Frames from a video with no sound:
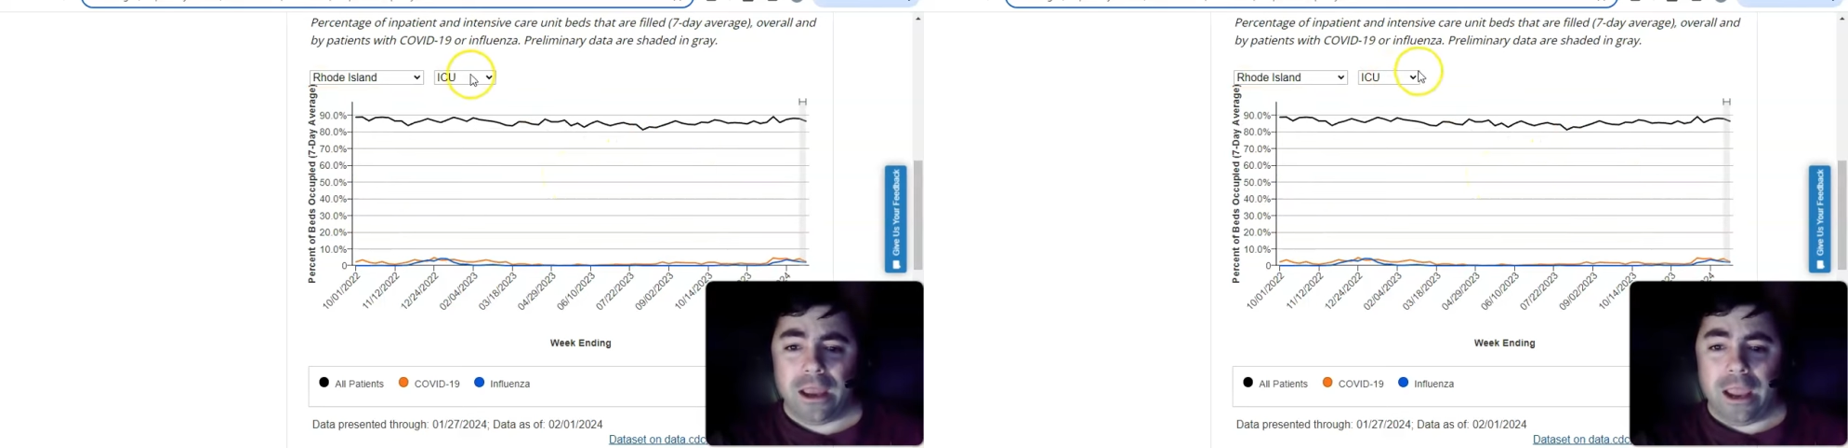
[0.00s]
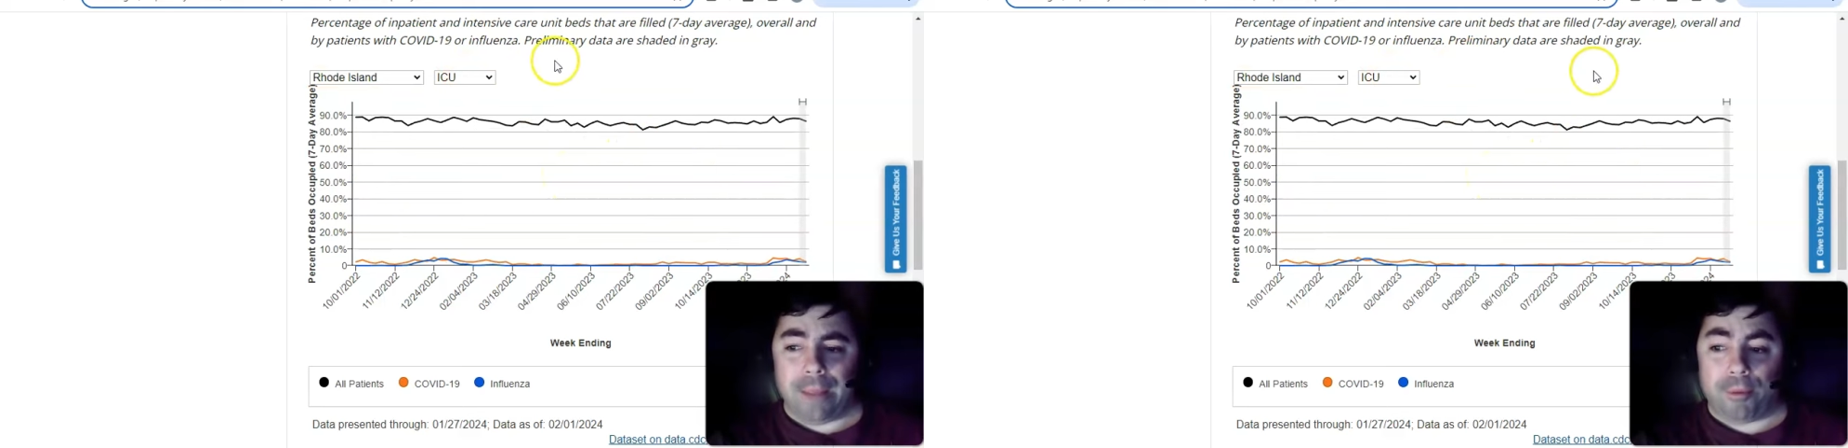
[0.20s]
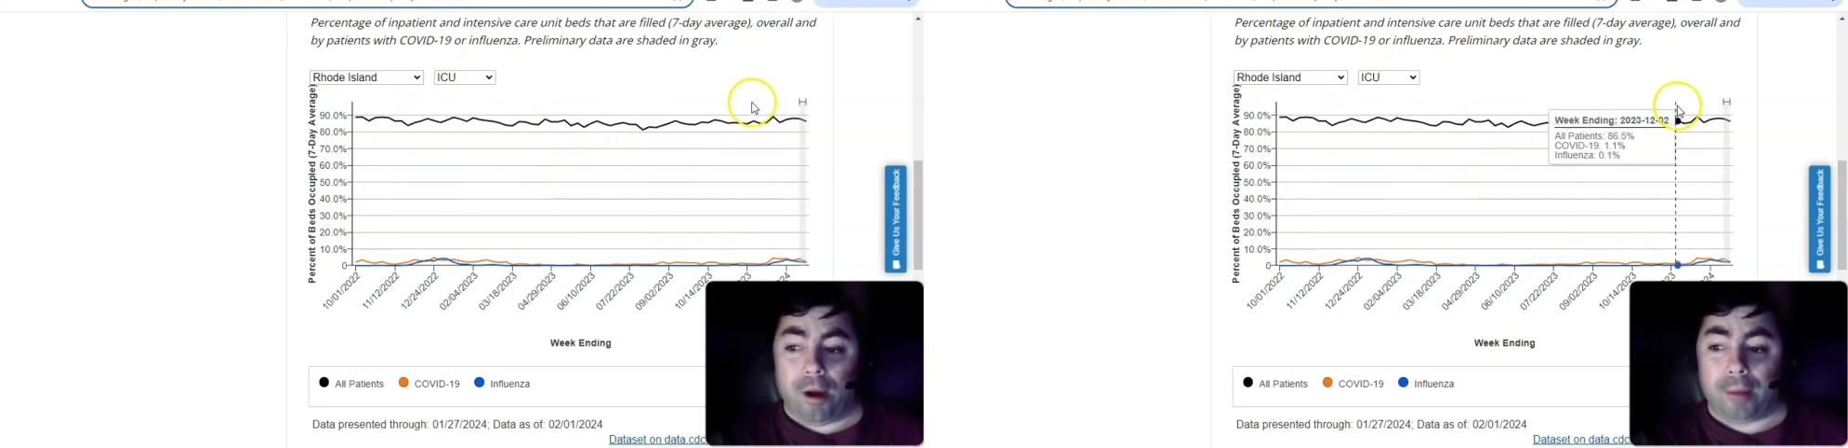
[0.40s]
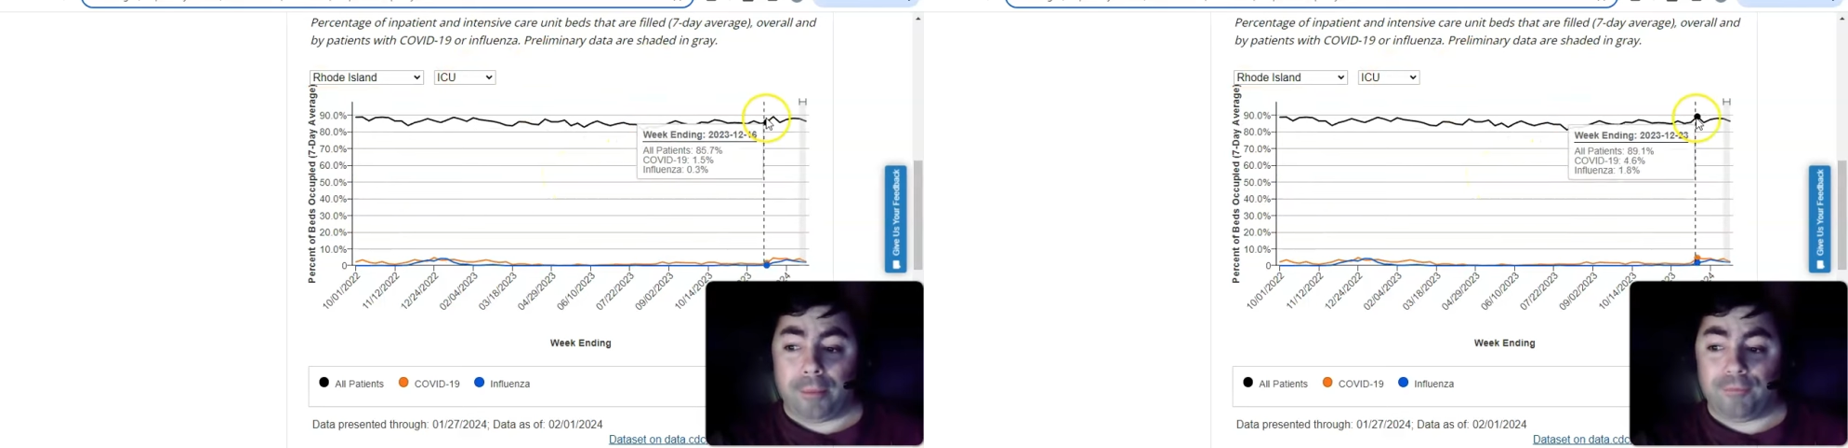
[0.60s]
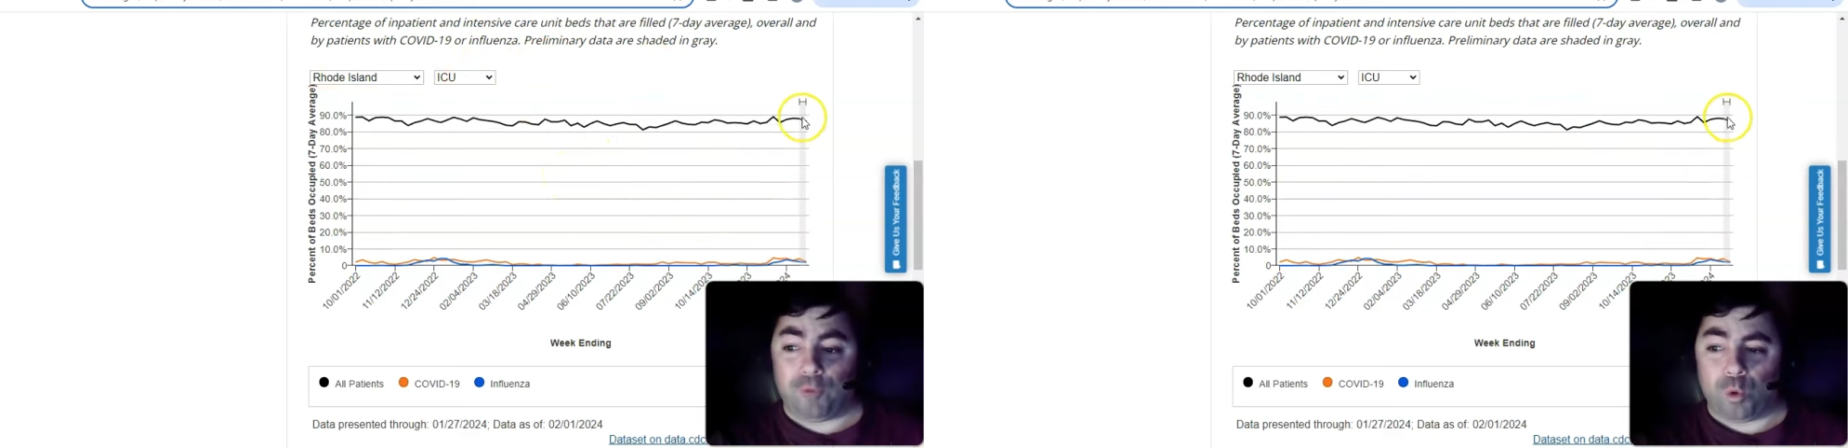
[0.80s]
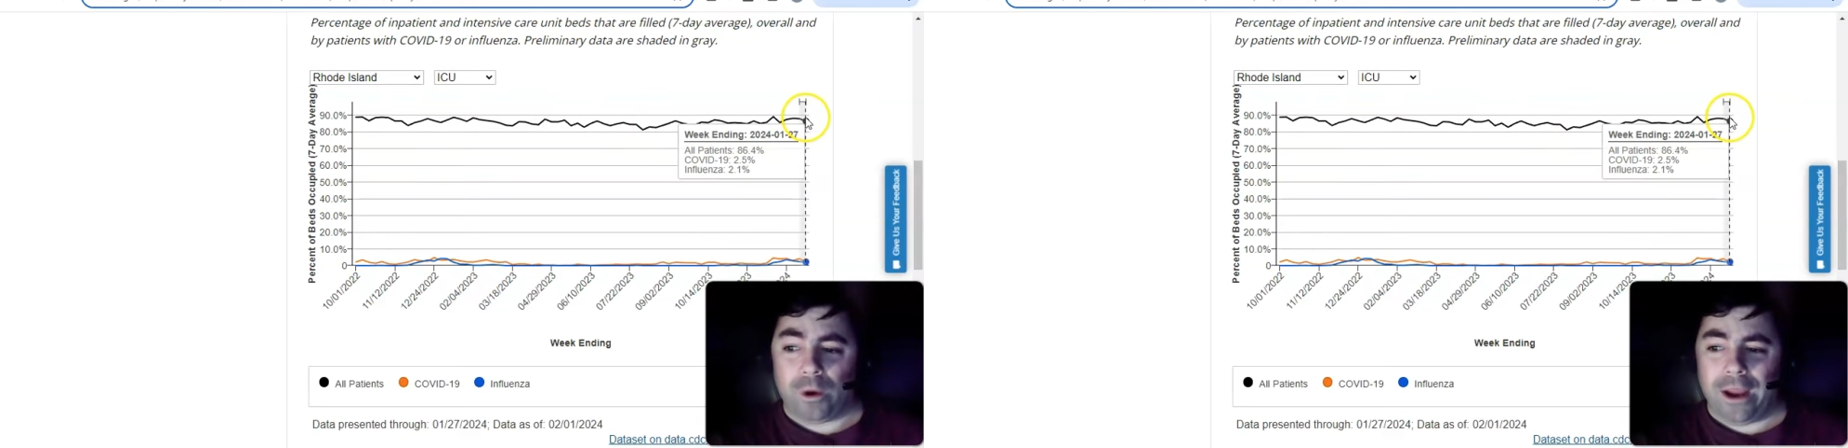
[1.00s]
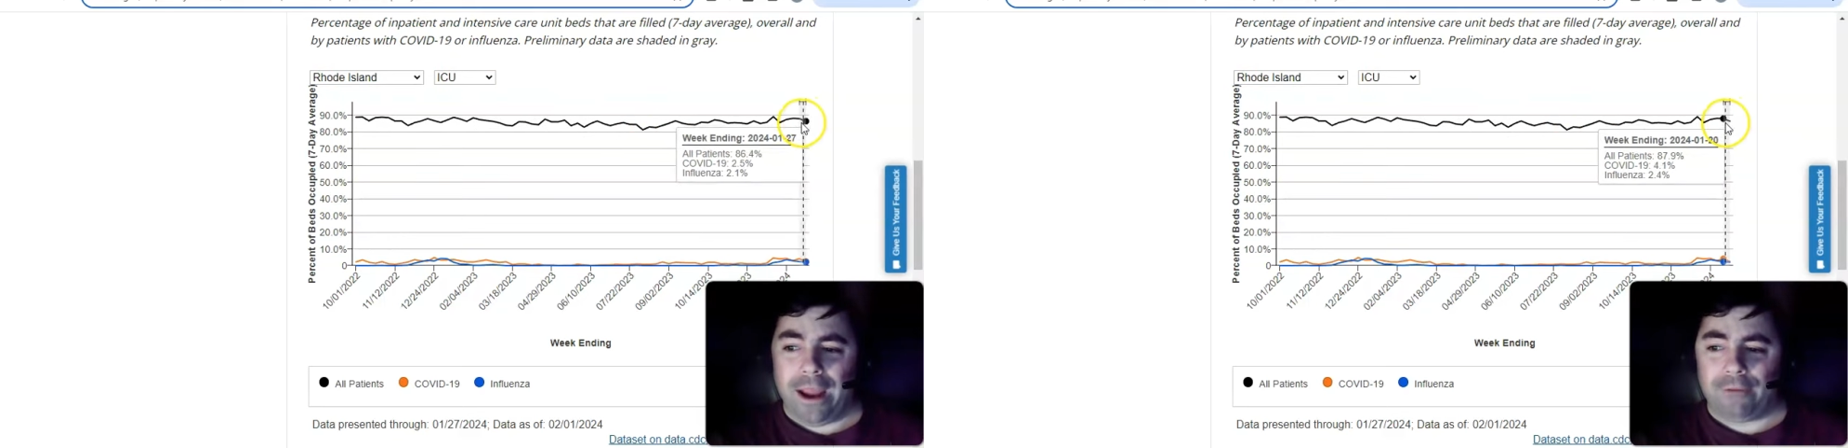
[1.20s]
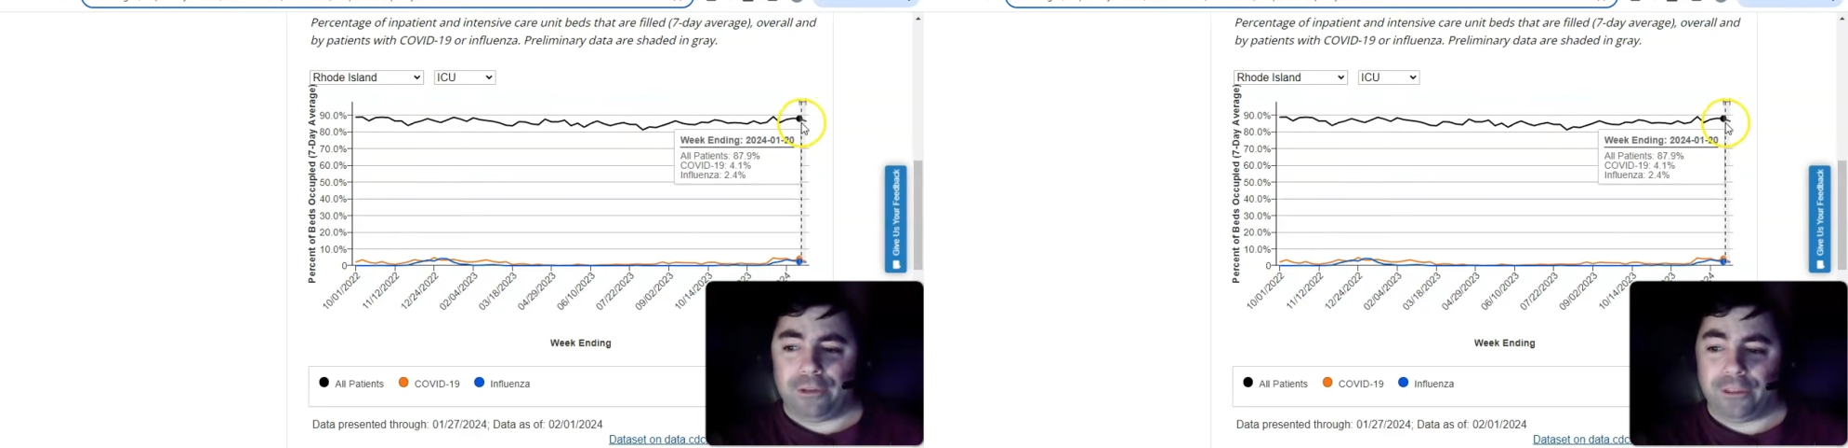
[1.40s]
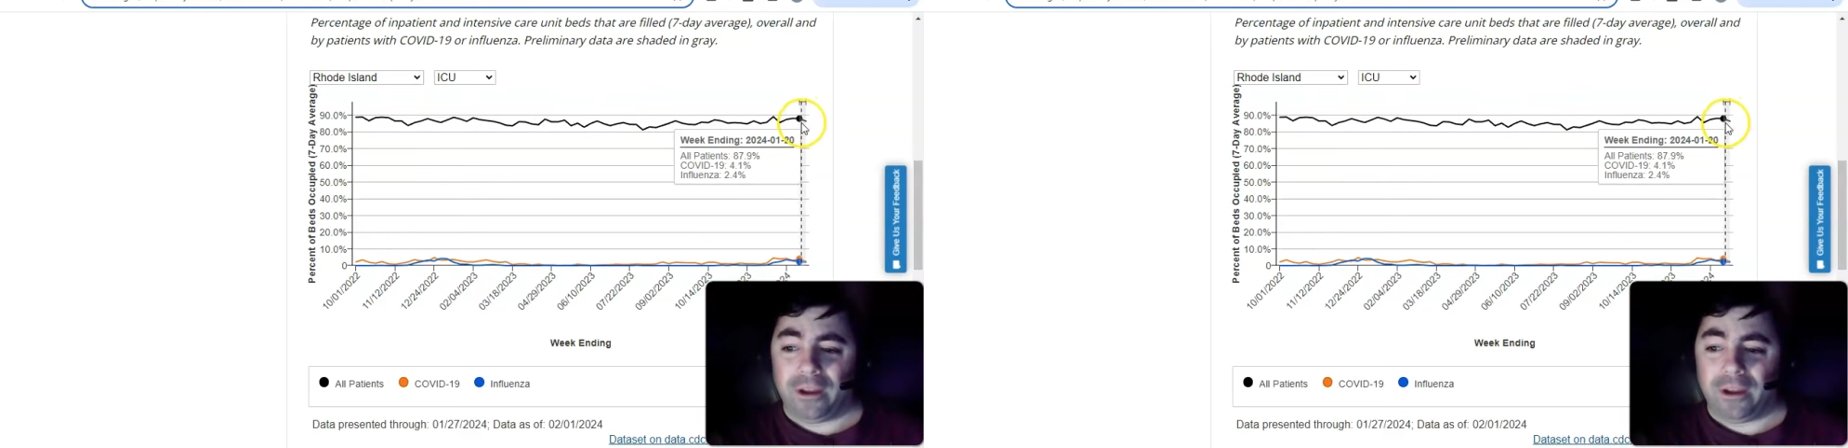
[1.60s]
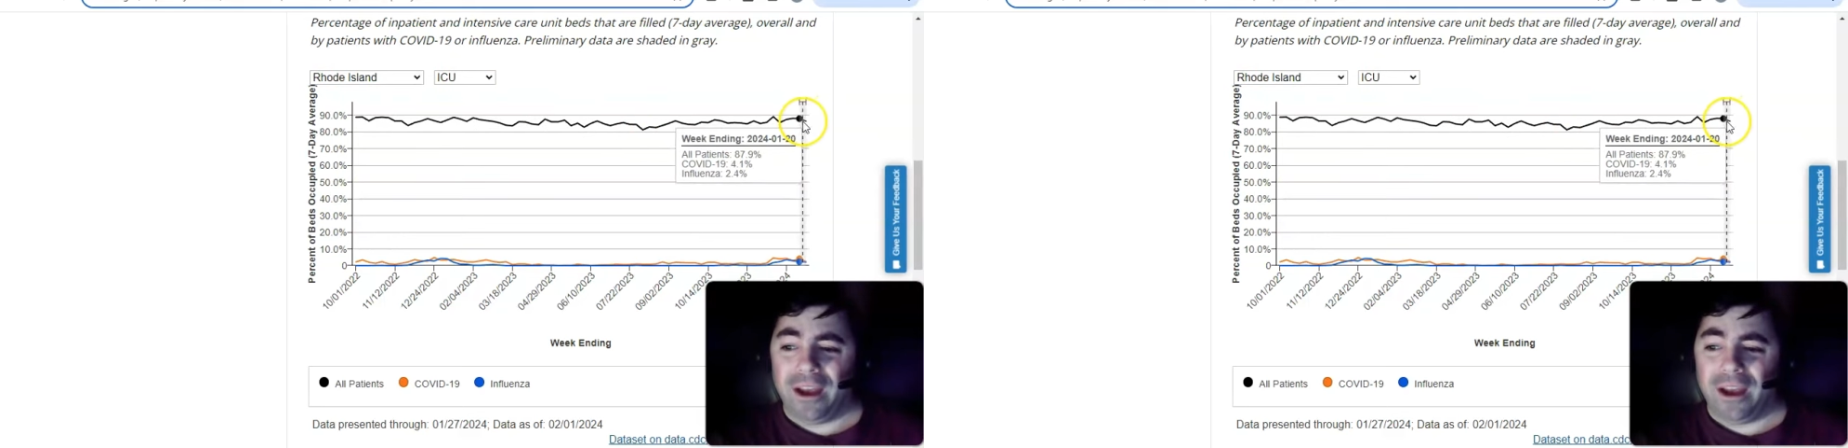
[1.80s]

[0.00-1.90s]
a problem for everything.